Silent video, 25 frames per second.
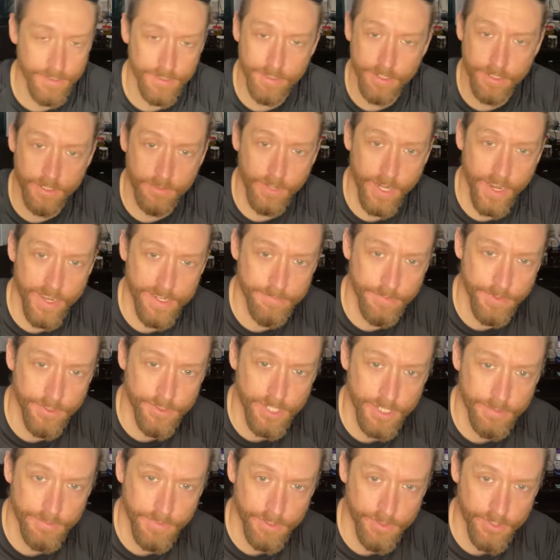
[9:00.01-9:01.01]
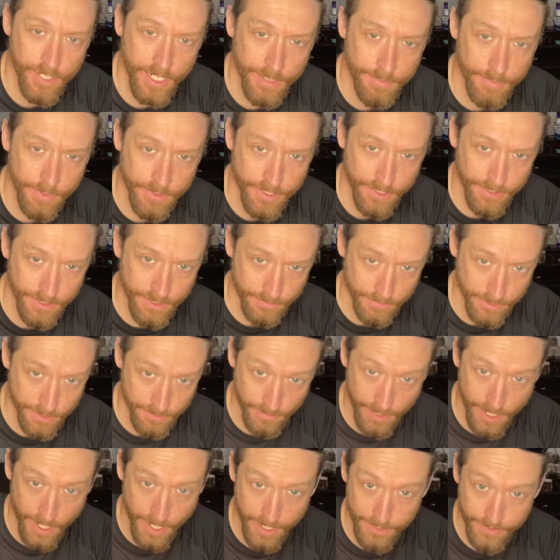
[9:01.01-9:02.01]
the craftsmanship that Shane puts into his
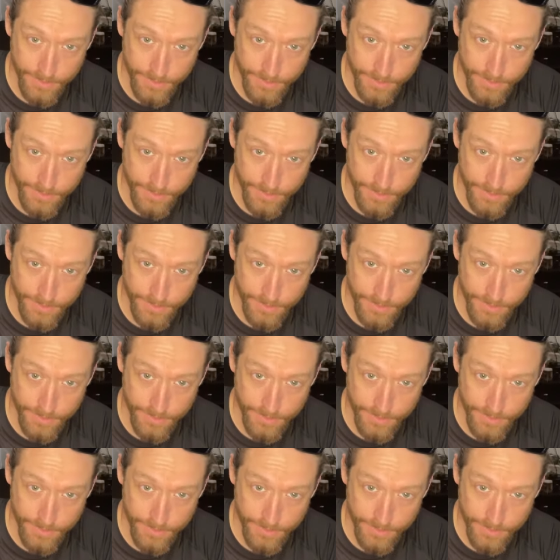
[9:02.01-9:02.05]
rods